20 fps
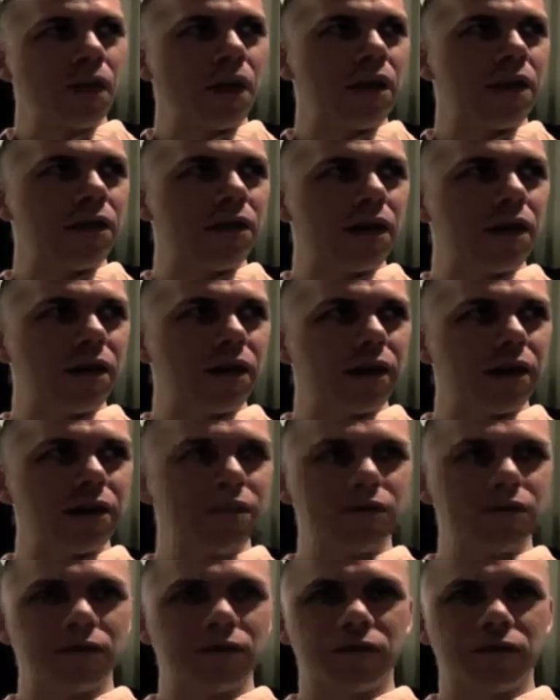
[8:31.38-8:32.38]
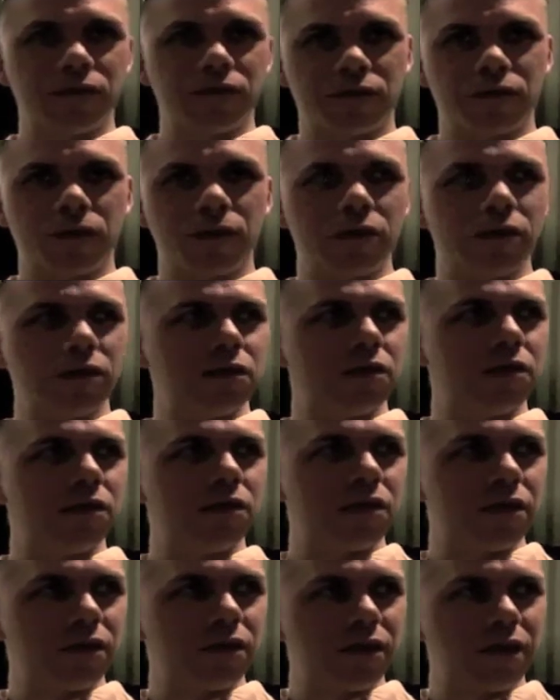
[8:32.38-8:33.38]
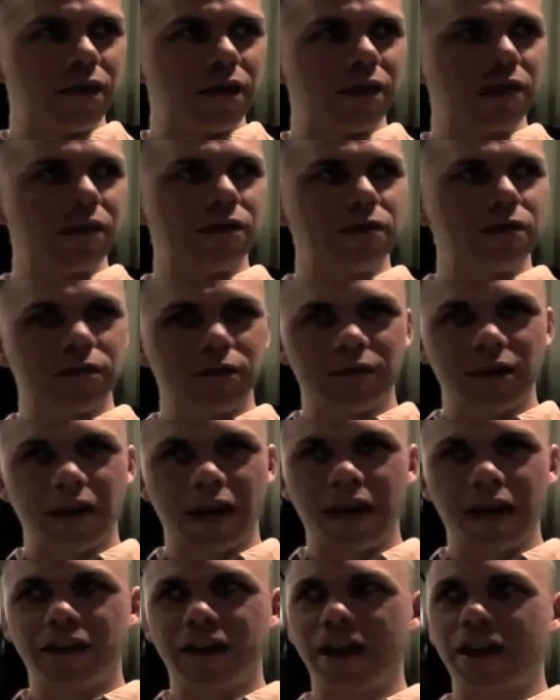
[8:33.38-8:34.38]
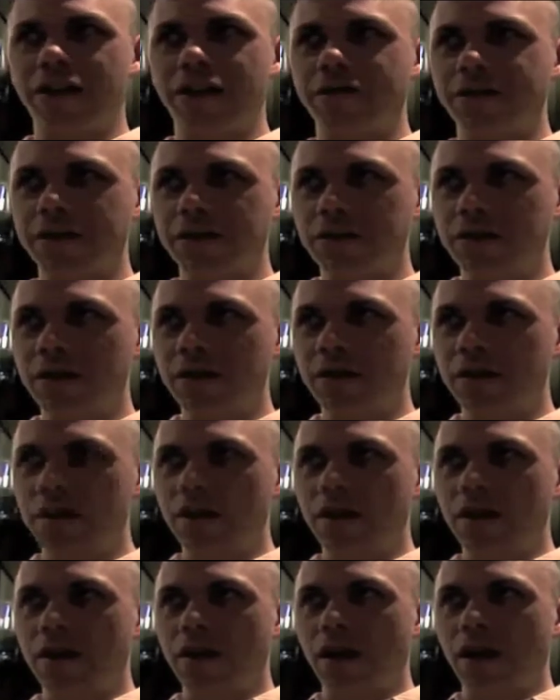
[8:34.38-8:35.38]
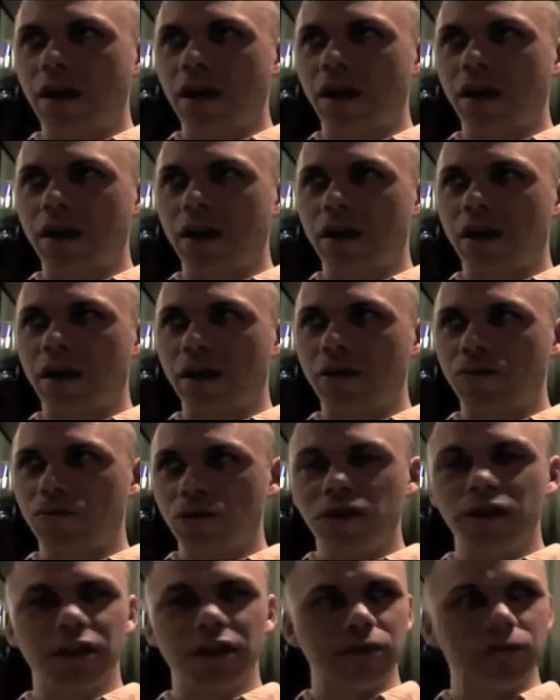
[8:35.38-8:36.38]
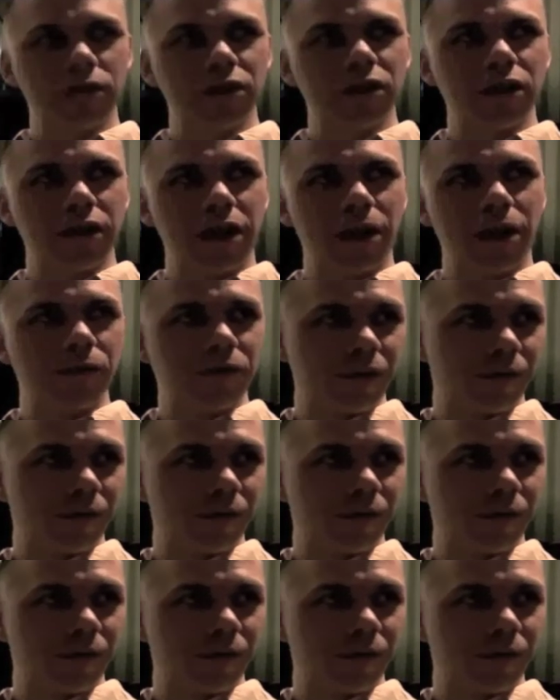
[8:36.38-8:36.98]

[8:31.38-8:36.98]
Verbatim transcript: and then I just distorted the, the, the, hell out of it, and I really, really, I was